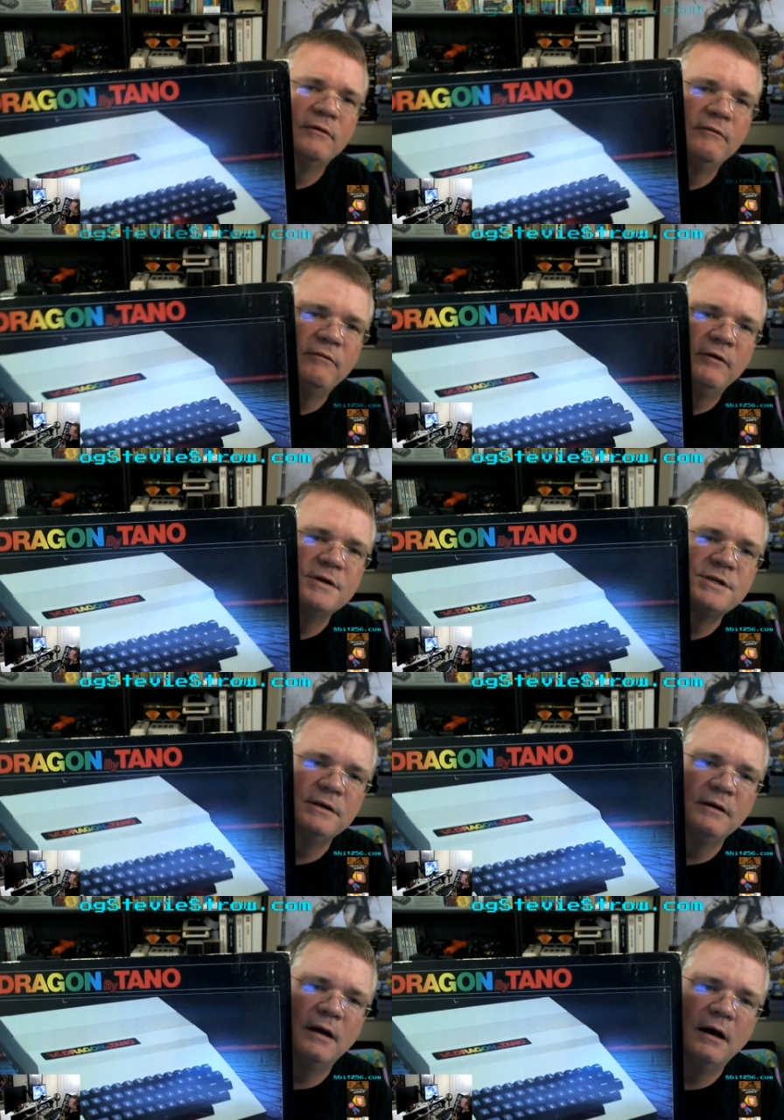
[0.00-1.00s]

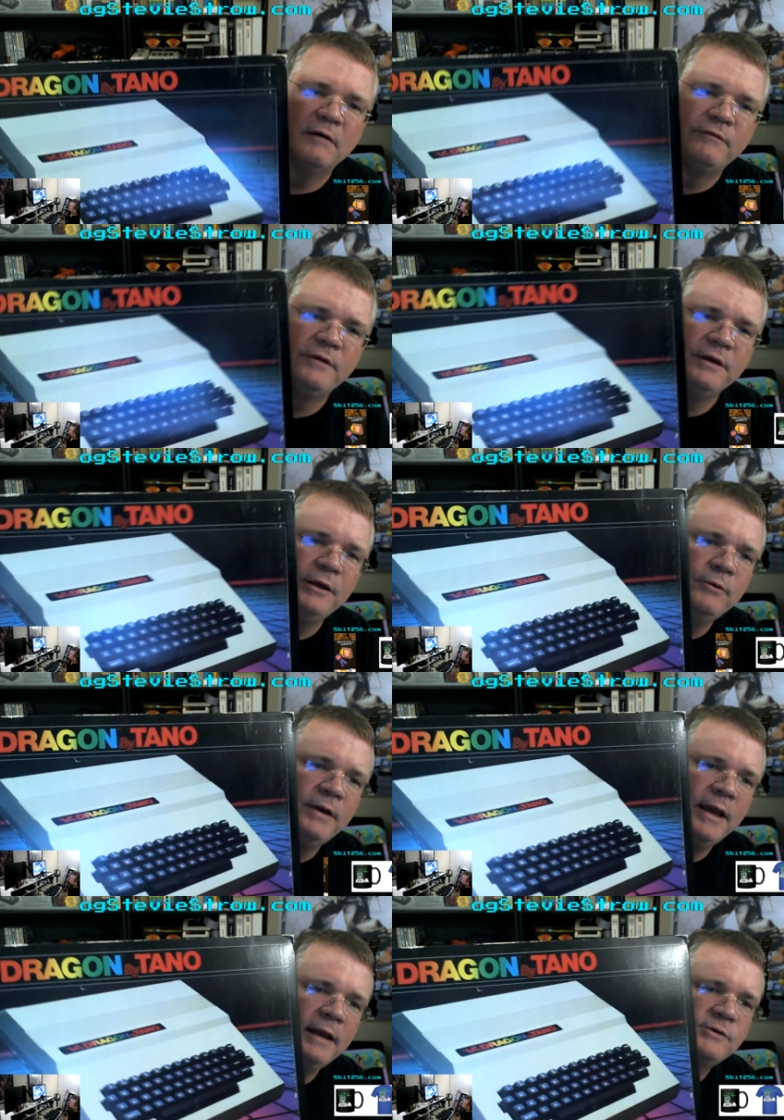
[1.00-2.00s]
version of the
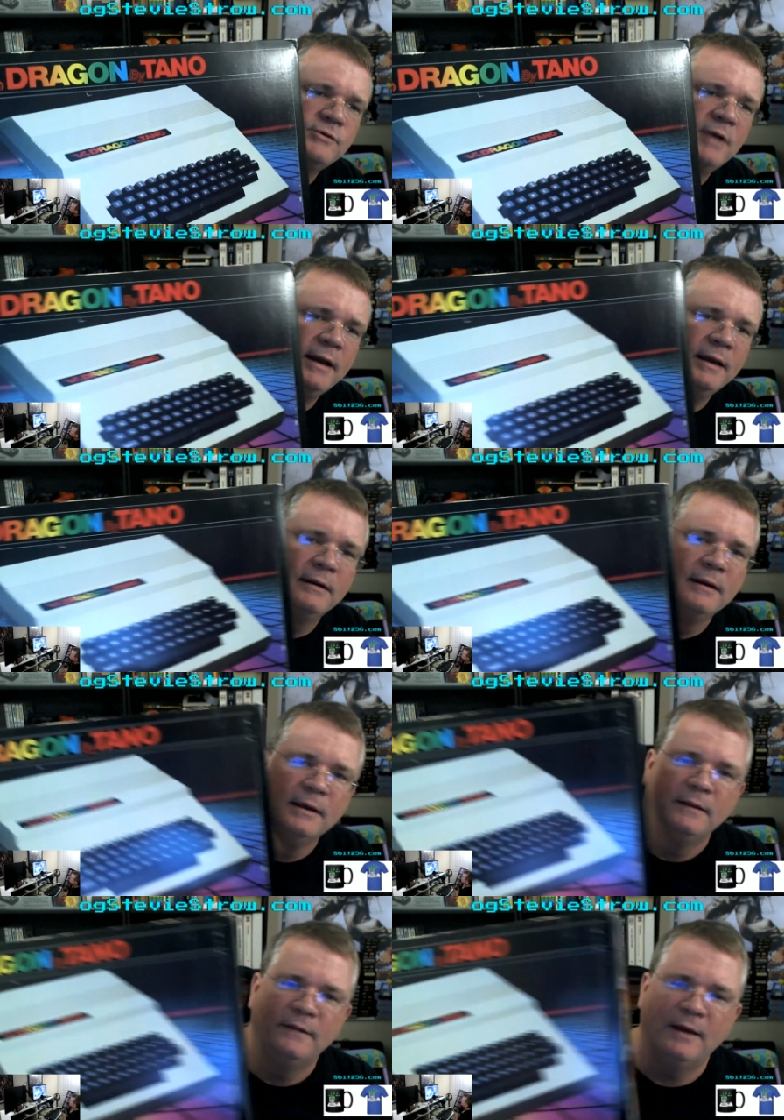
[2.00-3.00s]
UK Dragon
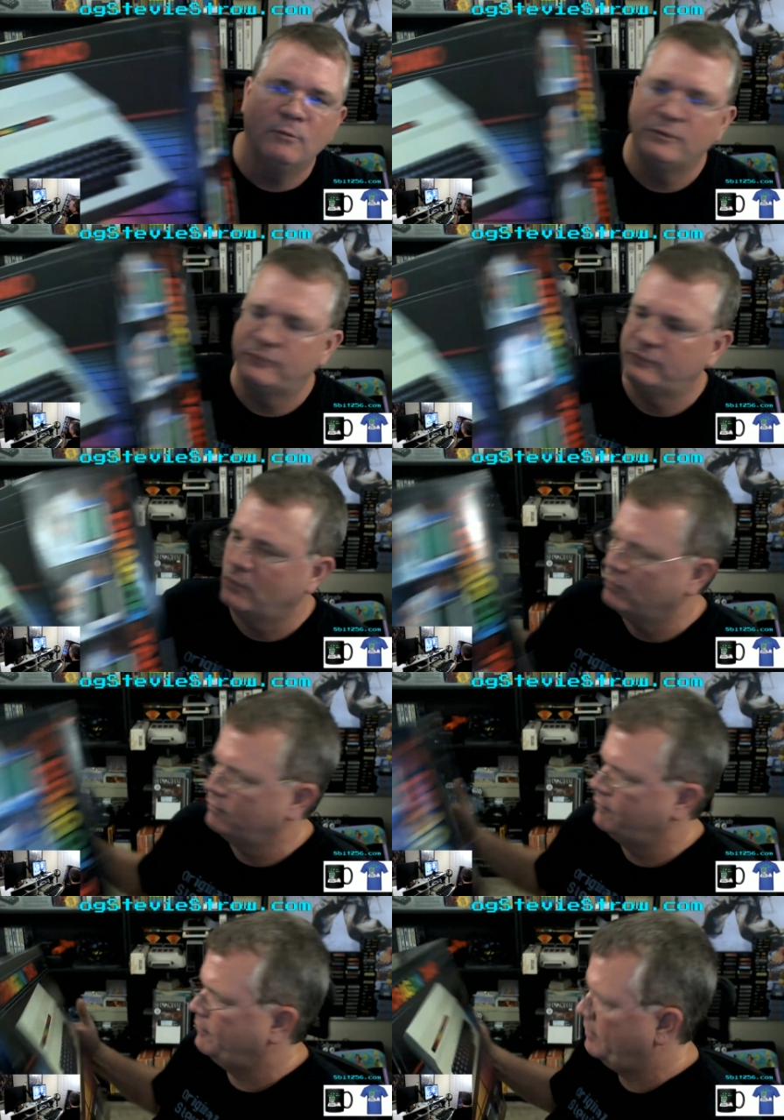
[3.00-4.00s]
that was
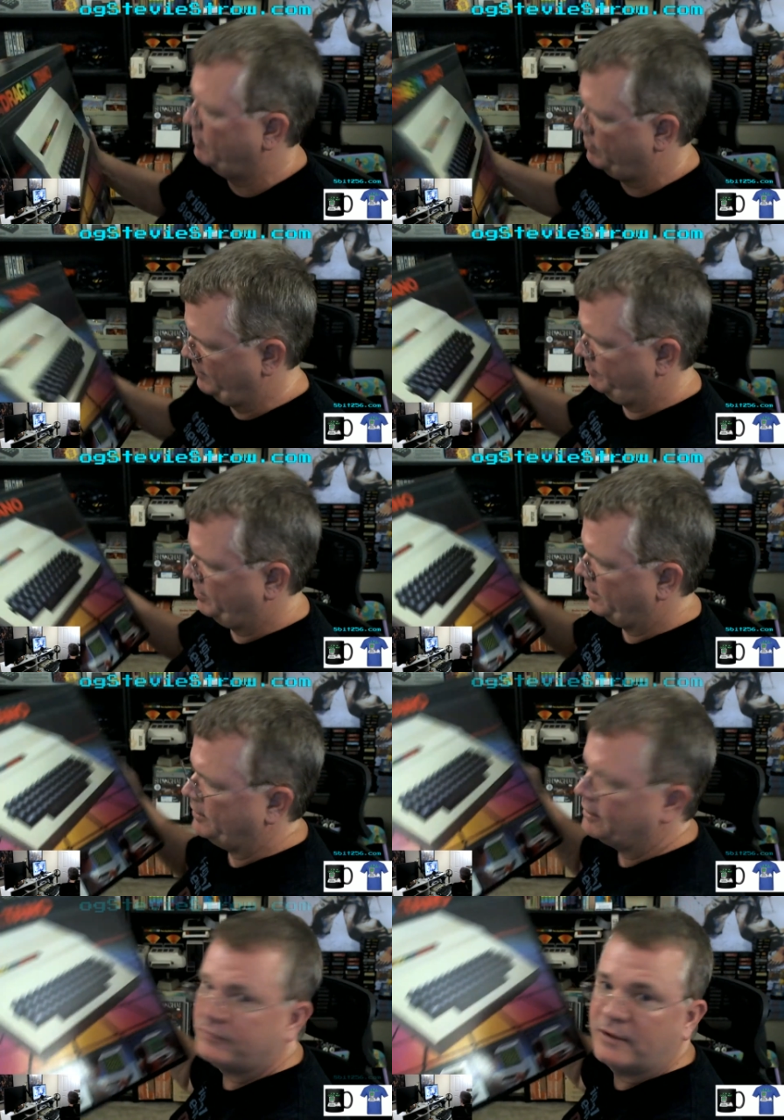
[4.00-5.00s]
sold for a brief
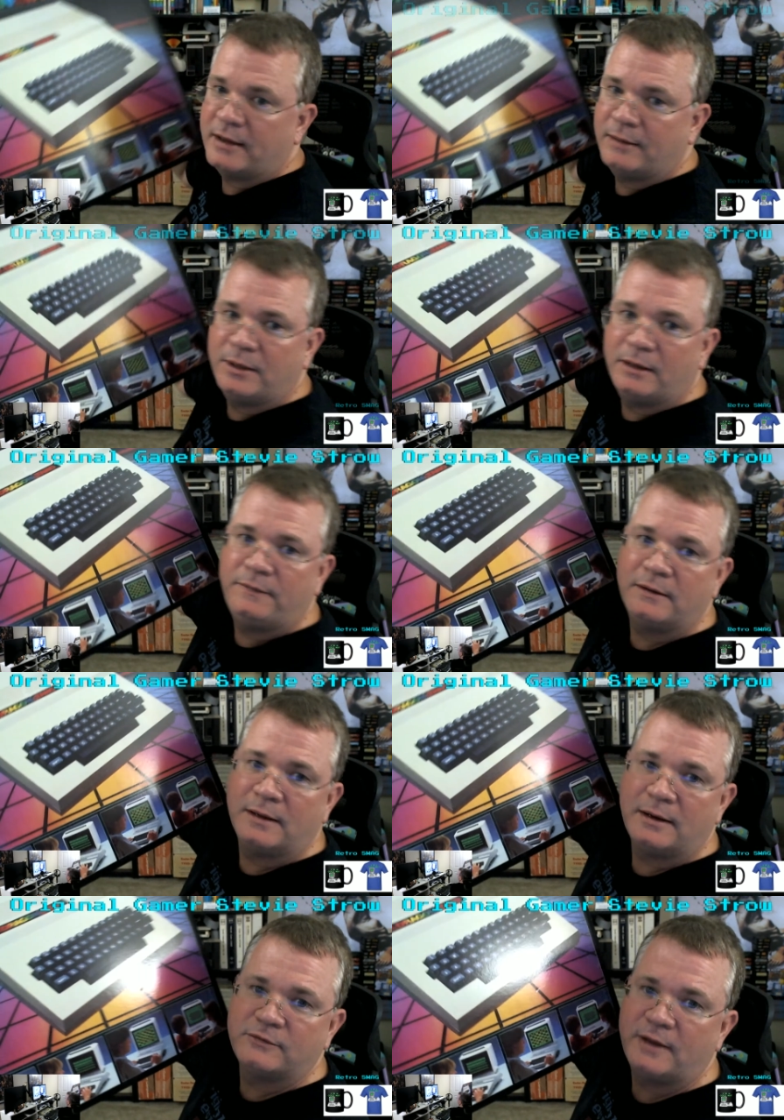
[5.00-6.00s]
period of time in the
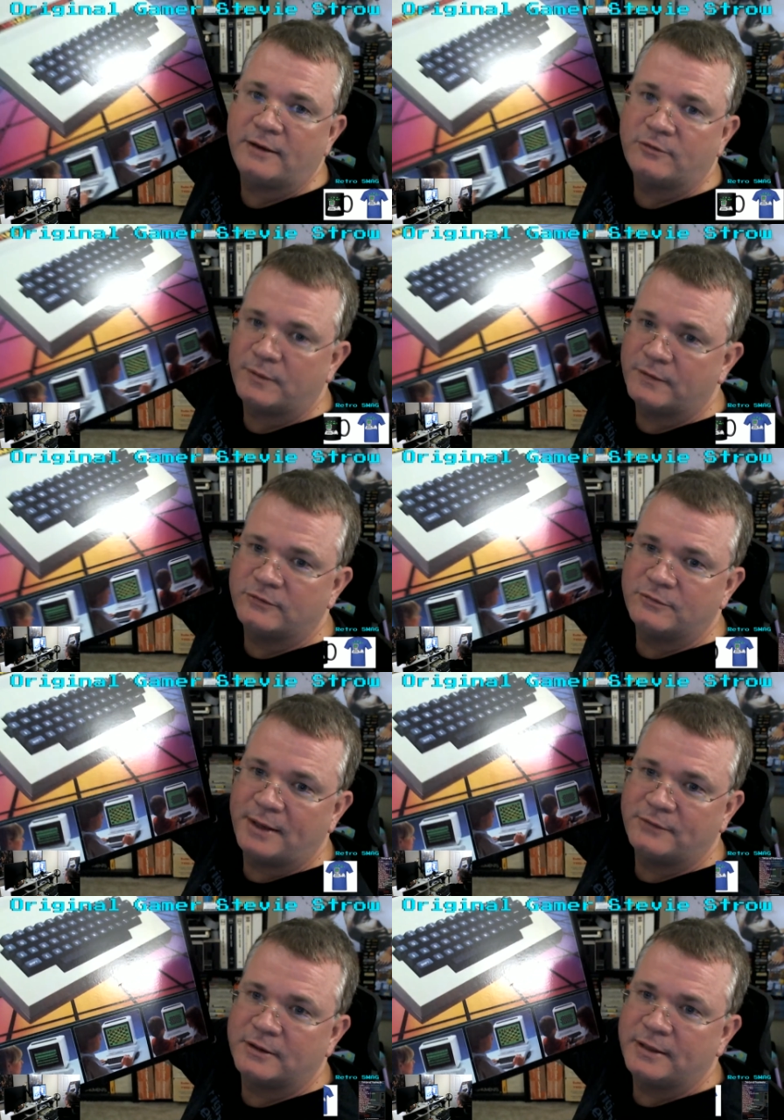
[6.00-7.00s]
United States, but this is
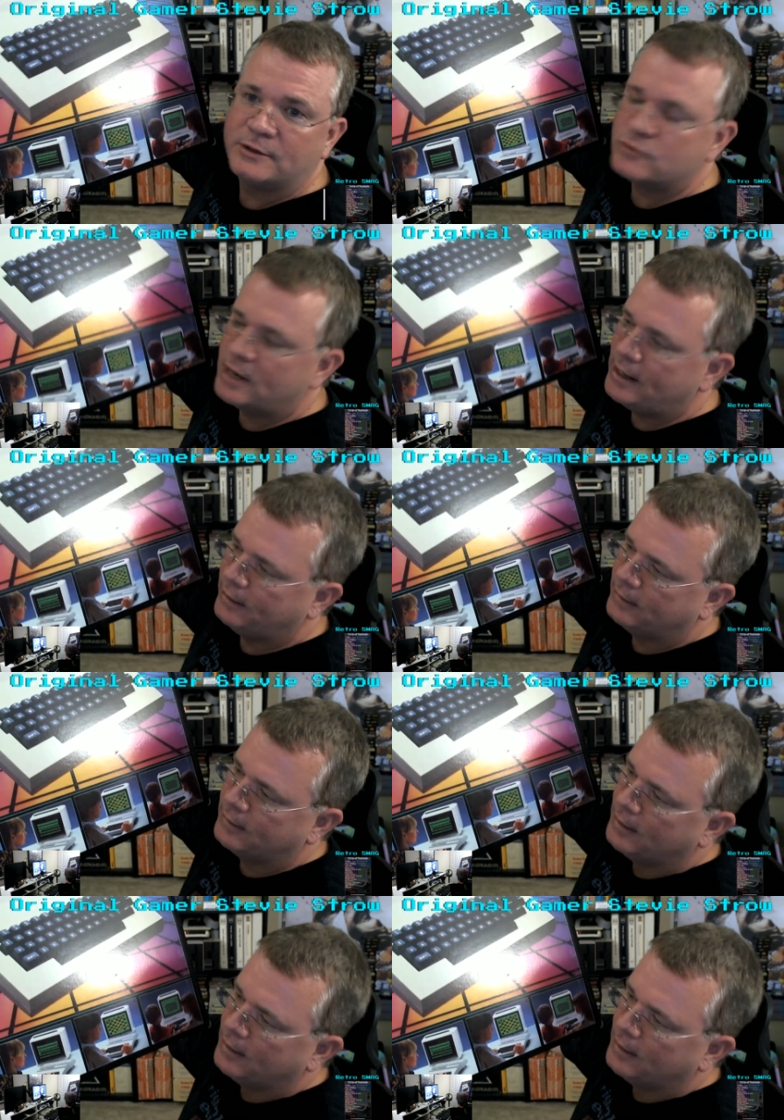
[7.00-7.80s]
basically a Dragon,